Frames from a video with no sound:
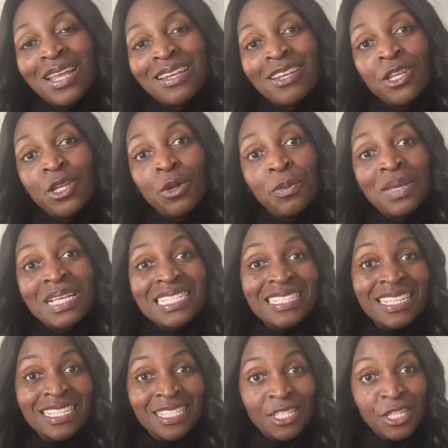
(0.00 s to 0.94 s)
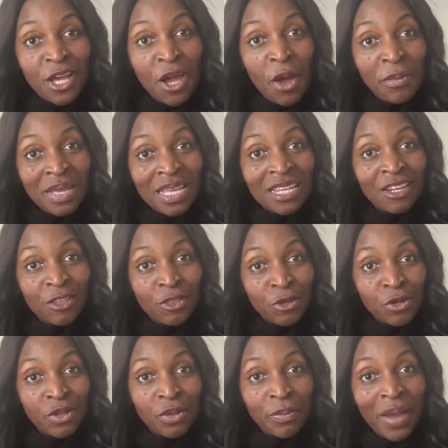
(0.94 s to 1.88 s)
new business is coming
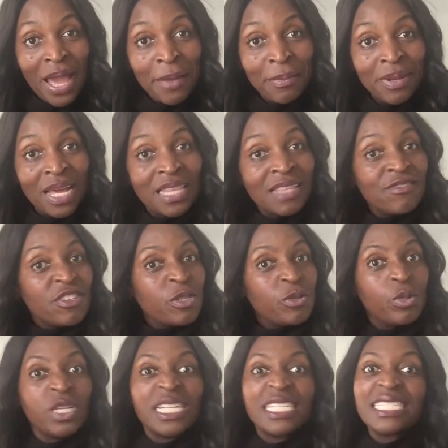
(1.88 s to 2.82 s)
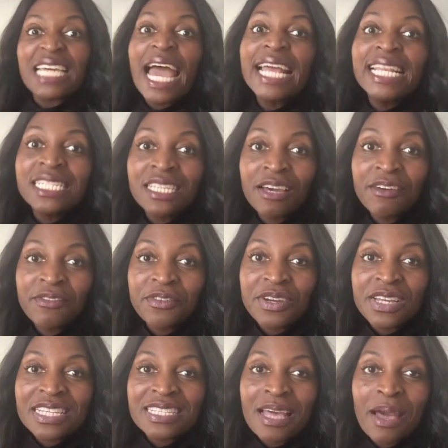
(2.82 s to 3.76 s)
through the pipeline. They just want a tender, for
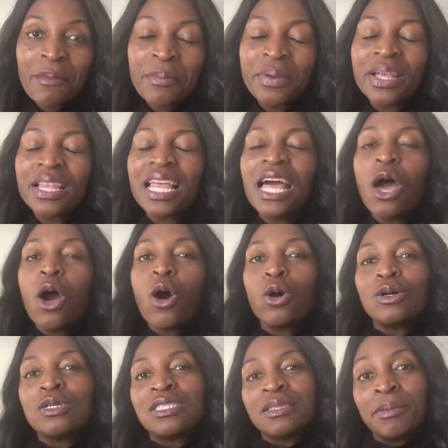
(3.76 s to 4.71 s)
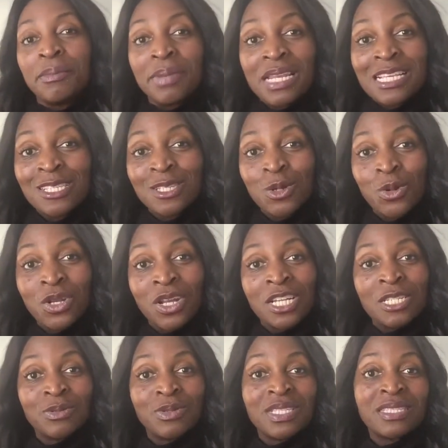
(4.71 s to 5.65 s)
example, or somebody's going on
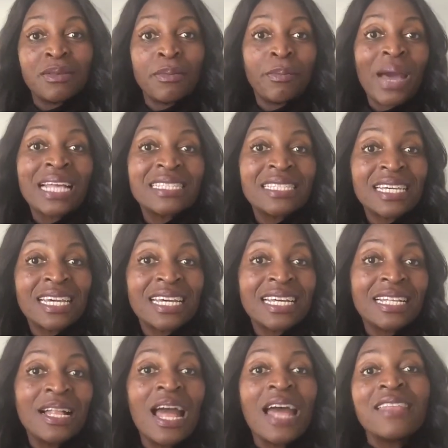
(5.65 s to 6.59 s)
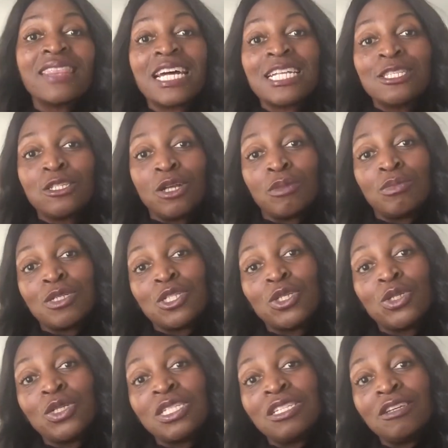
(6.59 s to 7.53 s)
to a sabbatical. That's an
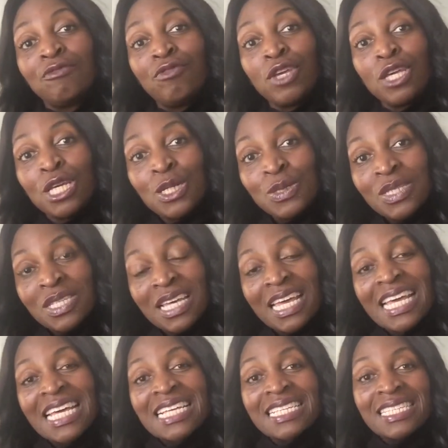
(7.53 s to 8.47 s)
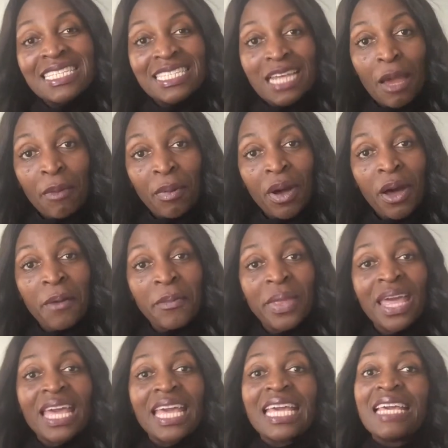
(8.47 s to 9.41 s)
opportunity for you to step up,
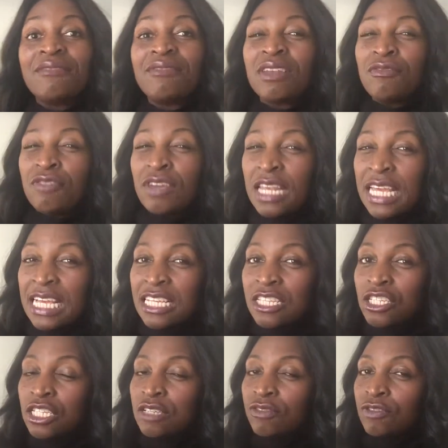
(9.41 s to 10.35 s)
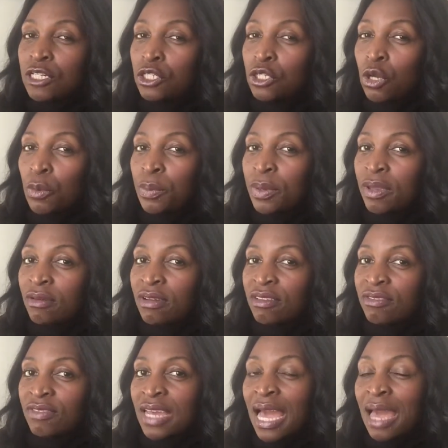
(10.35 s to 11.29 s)
even if it is just for a short period
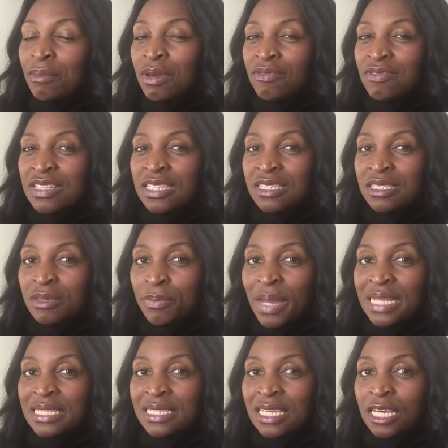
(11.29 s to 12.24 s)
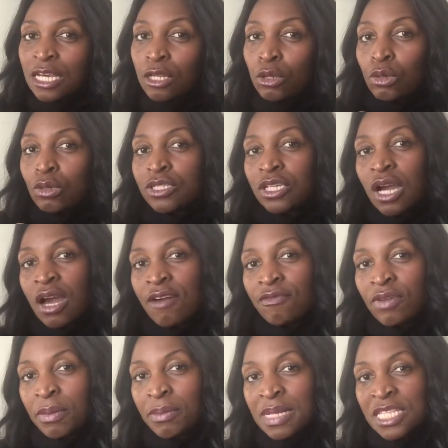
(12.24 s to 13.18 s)
of time. If it's a sabbatical or to
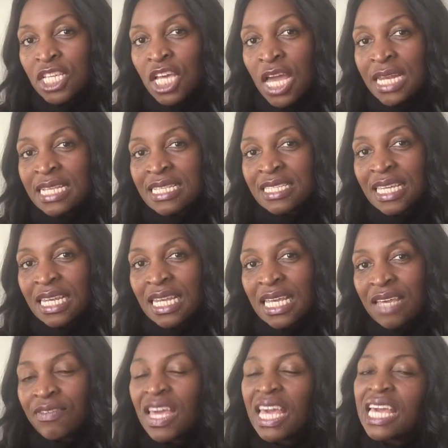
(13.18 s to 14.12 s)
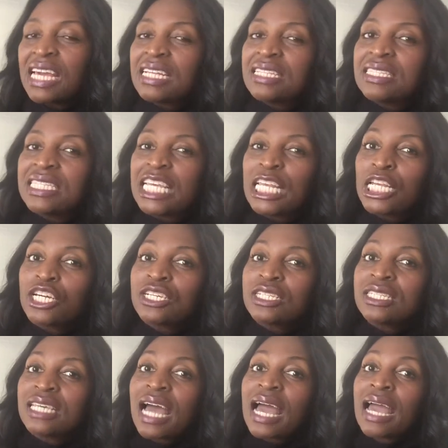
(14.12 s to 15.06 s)
cover a maternity leave, it's still a
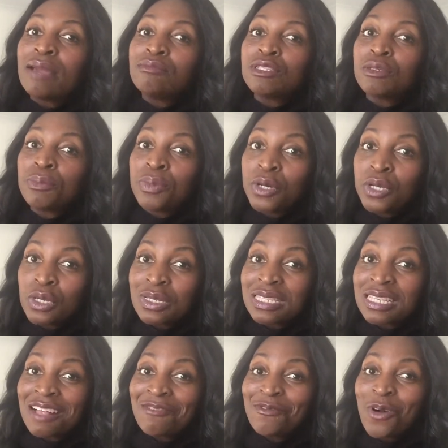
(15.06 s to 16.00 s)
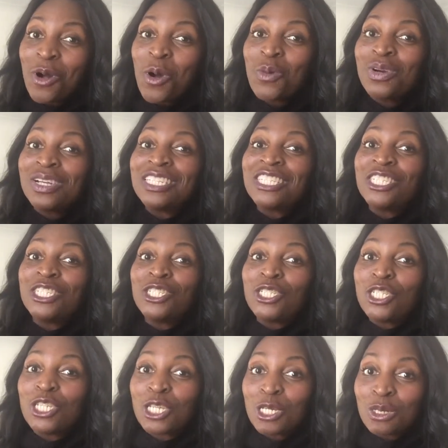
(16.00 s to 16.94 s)
good time to put yourself forward to
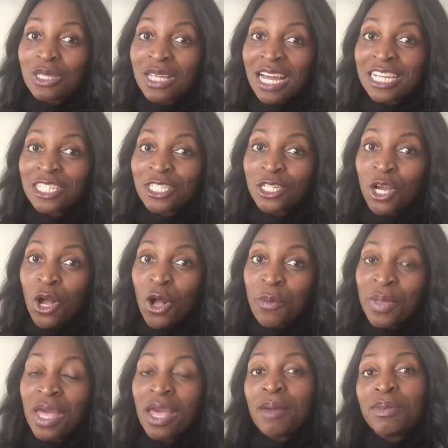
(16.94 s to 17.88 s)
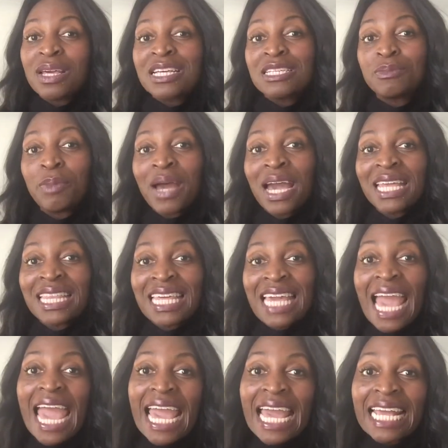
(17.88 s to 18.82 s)
do that job, because by
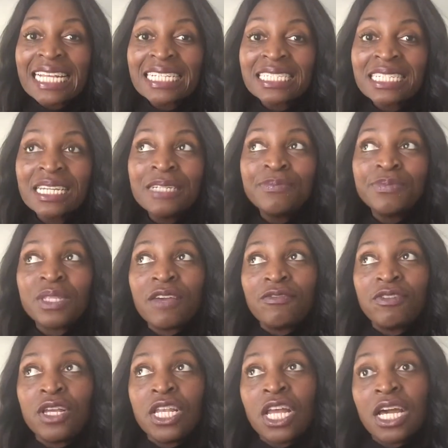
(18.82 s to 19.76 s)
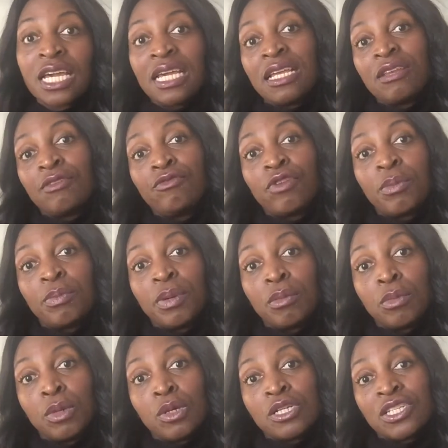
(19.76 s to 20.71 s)
the end, if you're looking for a
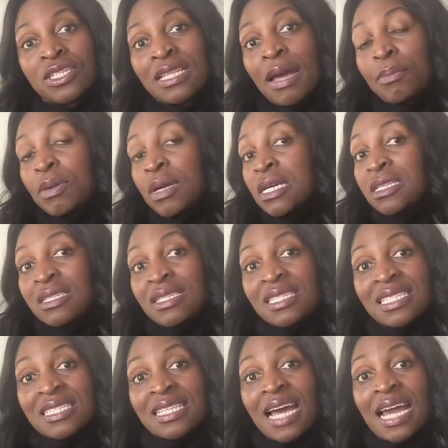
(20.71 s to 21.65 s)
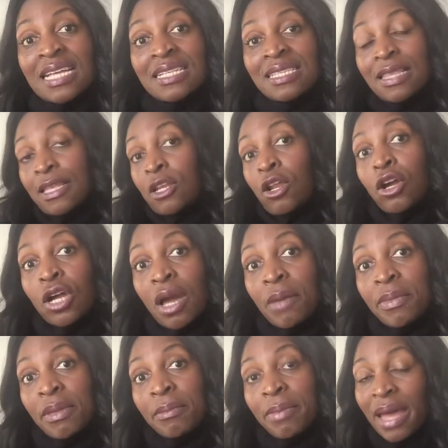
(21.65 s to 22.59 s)
promotion, that person decides that they're not
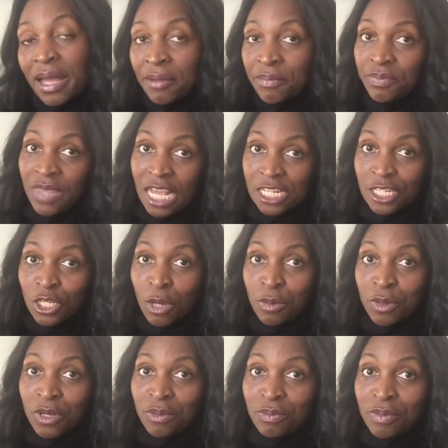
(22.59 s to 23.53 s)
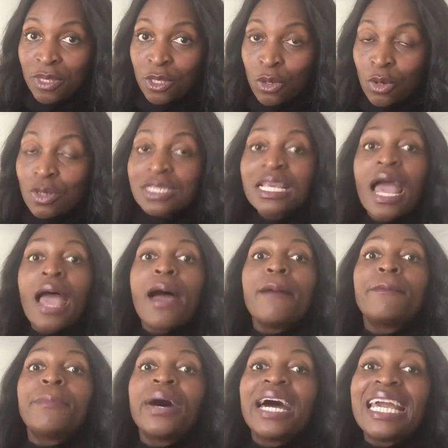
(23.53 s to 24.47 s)
coming back, that job could be yours.
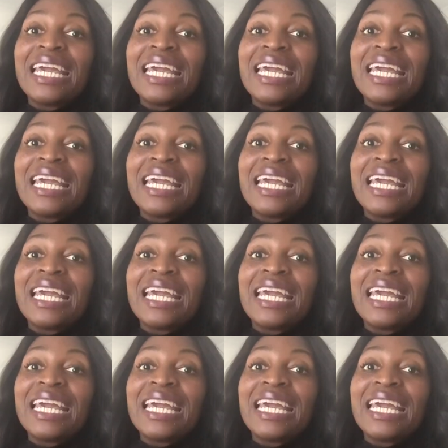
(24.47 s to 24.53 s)
But